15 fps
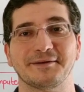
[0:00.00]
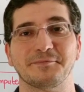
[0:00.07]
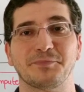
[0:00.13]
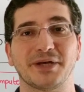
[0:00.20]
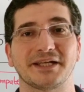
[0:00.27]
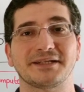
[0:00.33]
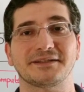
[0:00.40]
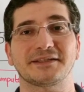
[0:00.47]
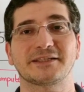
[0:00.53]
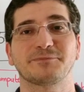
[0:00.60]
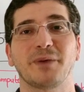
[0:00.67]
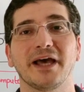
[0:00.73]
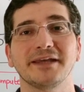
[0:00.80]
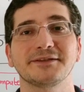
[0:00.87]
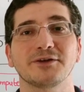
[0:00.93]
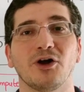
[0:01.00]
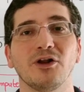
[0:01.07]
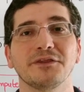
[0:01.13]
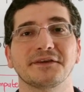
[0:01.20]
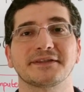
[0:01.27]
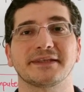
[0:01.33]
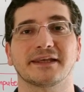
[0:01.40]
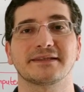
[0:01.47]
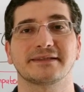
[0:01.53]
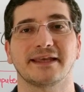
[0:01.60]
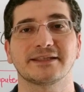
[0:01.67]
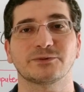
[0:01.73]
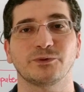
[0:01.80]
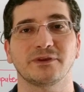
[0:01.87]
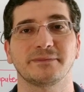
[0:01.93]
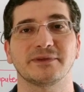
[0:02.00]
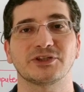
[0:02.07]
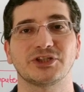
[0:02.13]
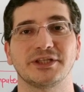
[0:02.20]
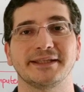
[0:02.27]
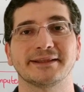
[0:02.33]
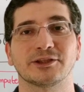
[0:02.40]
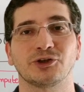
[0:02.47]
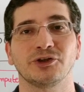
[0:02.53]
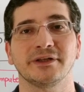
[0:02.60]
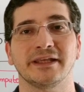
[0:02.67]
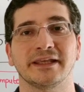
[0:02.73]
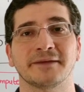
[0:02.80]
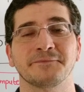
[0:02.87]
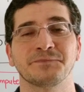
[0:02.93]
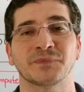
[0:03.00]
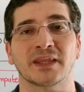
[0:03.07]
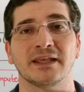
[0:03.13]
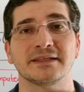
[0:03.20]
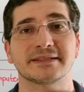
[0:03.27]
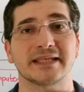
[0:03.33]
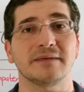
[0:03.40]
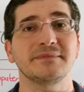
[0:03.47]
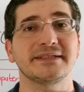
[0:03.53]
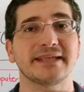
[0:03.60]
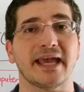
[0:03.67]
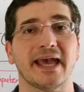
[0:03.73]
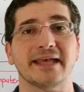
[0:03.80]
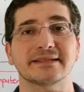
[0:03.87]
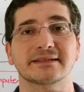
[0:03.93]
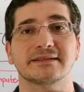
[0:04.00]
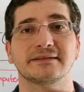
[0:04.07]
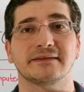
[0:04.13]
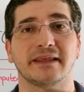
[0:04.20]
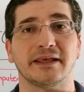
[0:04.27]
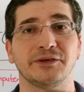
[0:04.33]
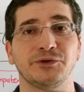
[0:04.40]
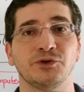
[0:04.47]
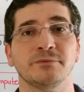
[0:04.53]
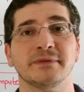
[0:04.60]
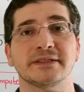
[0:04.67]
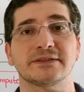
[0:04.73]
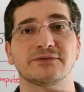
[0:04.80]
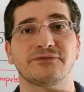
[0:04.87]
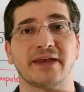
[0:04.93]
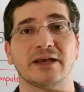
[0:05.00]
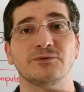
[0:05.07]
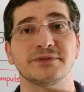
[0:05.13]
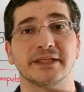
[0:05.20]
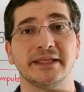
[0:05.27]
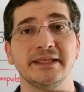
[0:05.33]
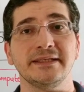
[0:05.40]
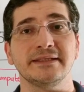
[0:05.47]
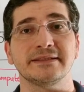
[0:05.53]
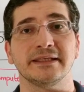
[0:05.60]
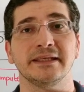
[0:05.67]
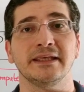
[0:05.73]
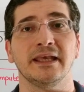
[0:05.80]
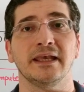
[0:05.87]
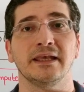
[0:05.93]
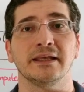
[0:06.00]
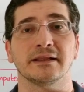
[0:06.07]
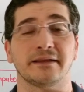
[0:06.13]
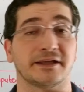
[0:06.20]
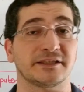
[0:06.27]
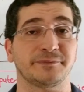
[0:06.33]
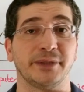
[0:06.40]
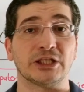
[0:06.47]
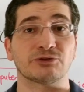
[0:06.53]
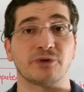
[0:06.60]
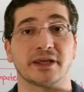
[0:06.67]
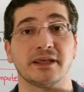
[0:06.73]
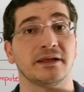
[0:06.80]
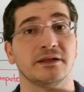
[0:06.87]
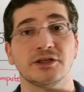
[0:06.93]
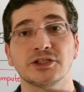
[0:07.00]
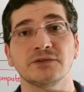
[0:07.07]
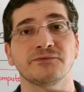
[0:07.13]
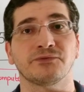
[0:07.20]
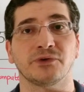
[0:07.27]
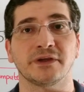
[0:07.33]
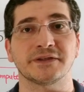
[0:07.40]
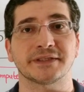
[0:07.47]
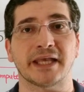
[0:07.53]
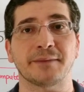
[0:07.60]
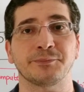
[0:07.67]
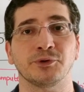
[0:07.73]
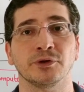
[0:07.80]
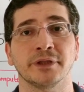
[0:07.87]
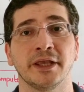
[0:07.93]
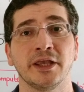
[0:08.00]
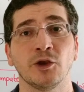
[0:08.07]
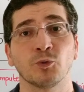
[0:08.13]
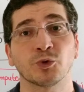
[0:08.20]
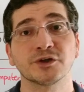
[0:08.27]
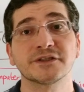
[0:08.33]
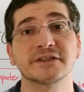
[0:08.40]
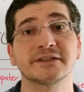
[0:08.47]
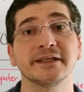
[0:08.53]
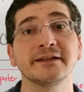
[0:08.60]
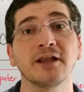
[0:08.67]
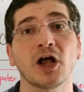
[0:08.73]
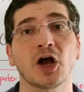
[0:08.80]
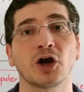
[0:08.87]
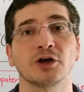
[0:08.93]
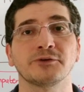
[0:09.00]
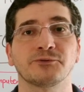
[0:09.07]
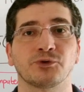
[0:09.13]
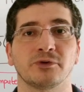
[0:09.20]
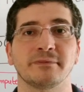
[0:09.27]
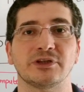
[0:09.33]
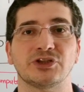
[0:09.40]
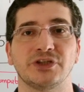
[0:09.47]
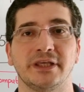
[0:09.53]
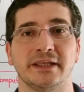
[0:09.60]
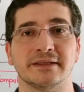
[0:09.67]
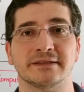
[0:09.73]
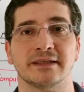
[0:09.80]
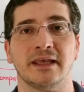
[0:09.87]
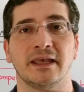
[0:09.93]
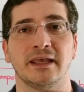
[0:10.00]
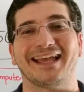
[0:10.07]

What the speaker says: But despite all the success with machine learning, some tasks that humans found easy, like speech recognition, for example, were still hard for machines.